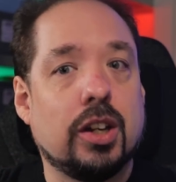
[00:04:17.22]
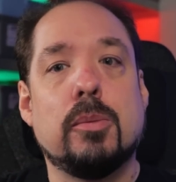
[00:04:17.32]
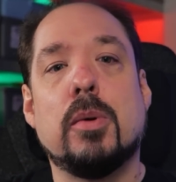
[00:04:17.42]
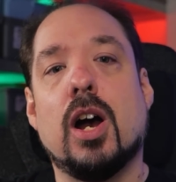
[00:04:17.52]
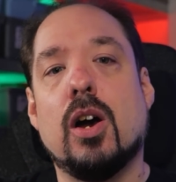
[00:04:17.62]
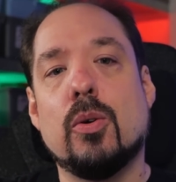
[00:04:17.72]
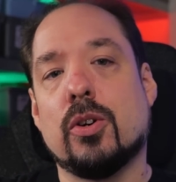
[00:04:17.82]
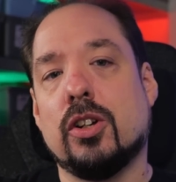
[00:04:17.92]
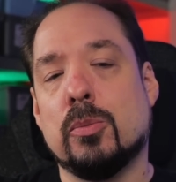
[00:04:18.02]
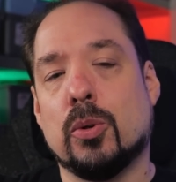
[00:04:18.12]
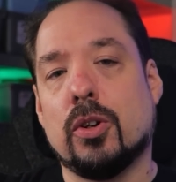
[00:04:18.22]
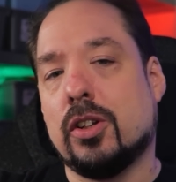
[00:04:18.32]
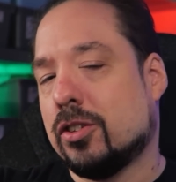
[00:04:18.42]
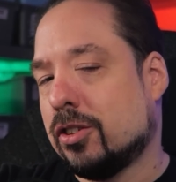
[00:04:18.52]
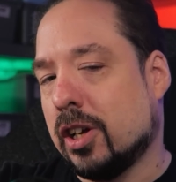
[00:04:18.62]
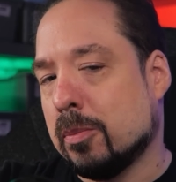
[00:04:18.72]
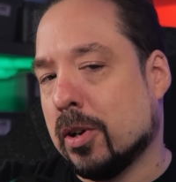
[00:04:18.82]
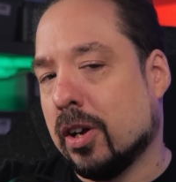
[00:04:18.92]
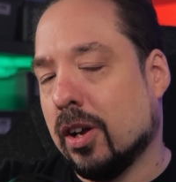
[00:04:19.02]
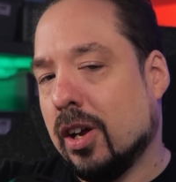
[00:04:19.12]
any power anymore in
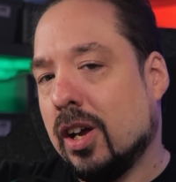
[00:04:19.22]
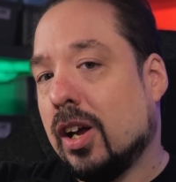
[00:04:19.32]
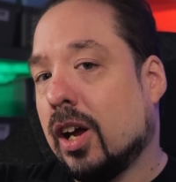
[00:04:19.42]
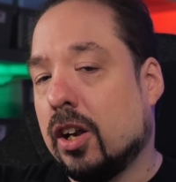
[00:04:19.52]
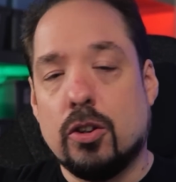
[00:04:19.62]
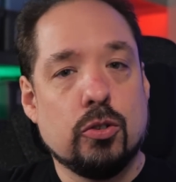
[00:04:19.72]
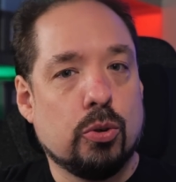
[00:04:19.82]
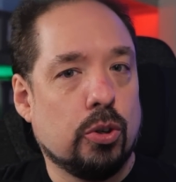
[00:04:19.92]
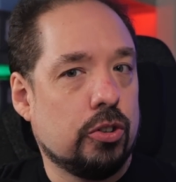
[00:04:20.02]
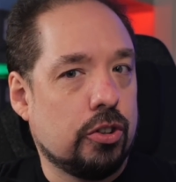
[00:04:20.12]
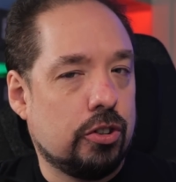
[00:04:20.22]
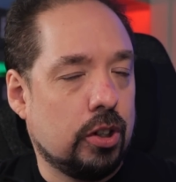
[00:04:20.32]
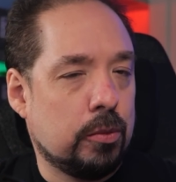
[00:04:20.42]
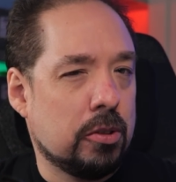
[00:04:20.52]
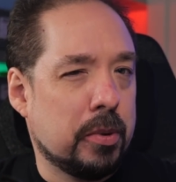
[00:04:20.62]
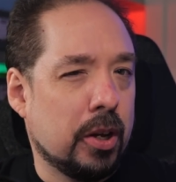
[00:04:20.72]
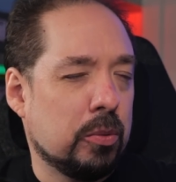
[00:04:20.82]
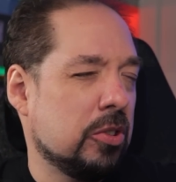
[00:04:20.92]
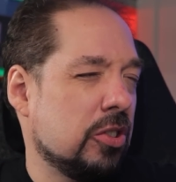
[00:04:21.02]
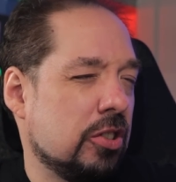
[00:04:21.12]
standby, and the controller just sips about
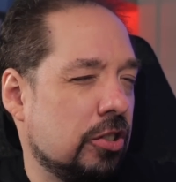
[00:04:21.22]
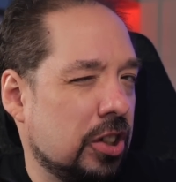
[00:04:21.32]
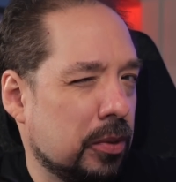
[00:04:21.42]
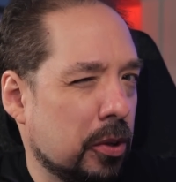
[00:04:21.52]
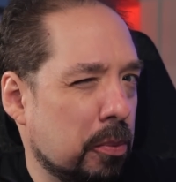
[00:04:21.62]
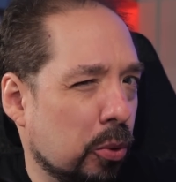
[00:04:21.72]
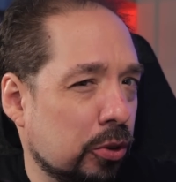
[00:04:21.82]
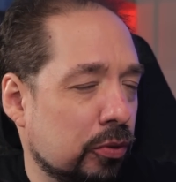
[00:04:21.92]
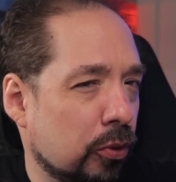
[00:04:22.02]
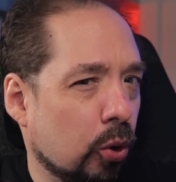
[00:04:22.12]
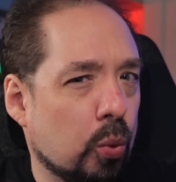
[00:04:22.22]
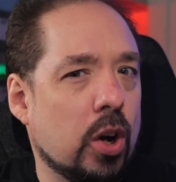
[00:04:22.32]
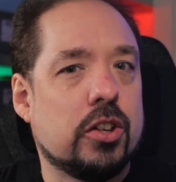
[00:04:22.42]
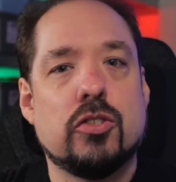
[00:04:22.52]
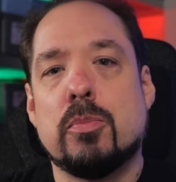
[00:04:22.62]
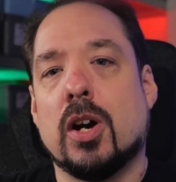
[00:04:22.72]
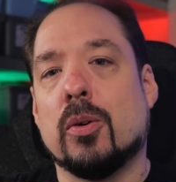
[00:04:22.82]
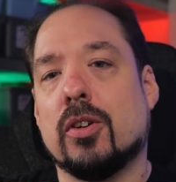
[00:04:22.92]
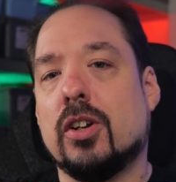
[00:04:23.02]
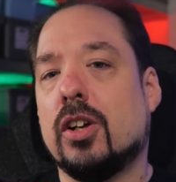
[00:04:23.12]
0.4 watts of
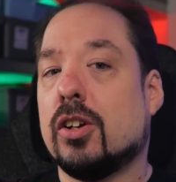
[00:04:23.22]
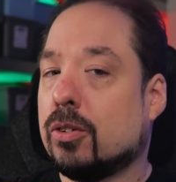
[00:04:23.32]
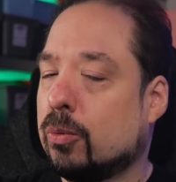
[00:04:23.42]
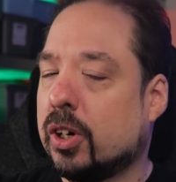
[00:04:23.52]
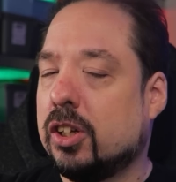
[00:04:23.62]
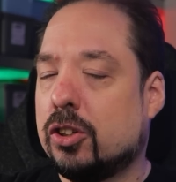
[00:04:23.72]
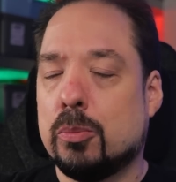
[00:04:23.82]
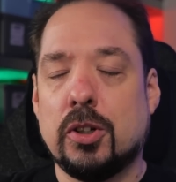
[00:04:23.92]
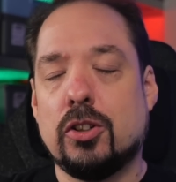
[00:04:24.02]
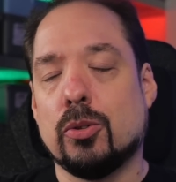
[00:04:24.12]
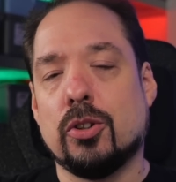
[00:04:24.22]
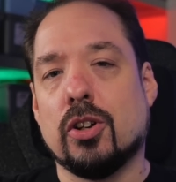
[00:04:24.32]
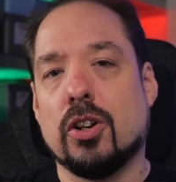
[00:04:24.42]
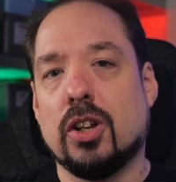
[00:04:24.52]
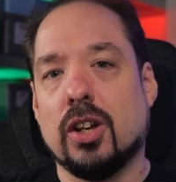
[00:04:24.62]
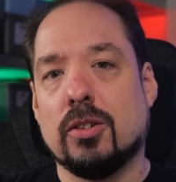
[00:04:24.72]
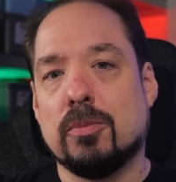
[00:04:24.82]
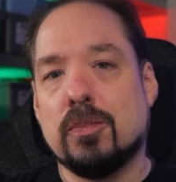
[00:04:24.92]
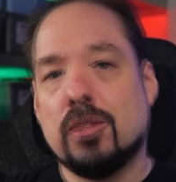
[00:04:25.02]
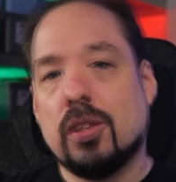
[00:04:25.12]
power, ready to be turned on again.
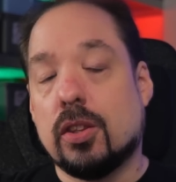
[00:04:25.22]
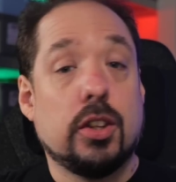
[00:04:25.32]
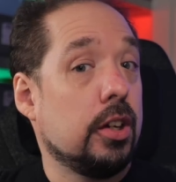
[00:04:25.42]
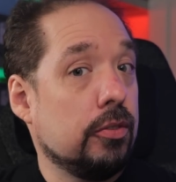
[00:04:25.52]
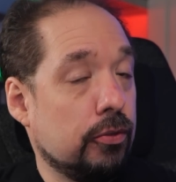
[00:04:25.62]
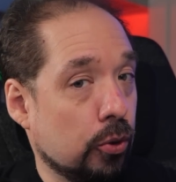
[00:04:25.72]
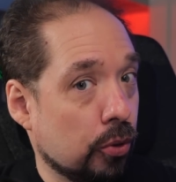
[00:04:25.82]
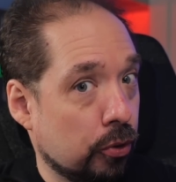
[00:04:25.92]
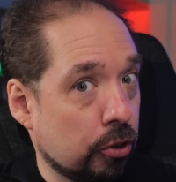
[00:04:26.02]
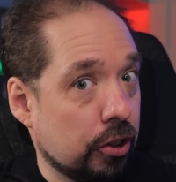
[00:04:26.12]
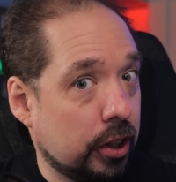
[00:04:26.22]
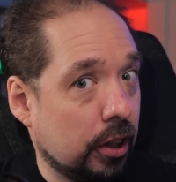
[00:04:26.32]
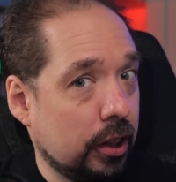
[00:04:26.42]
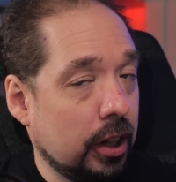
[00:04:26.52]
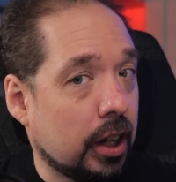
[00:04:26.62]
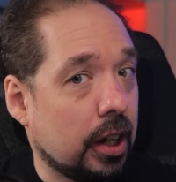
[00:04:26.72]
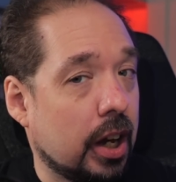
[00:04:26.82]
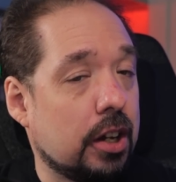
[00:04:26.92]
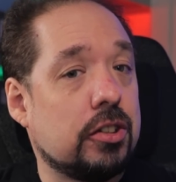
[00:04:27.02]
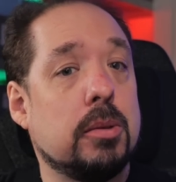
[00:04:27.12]
Then for versatility, it
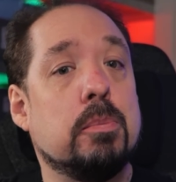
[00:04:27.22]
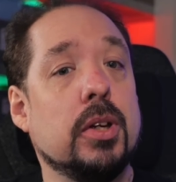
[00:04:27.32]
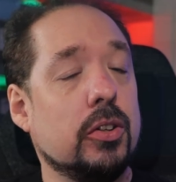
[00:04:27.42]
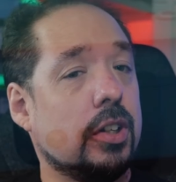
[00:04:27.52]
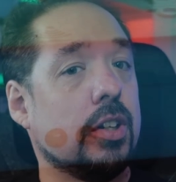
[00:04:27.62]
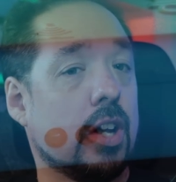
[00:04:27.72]
has a built-in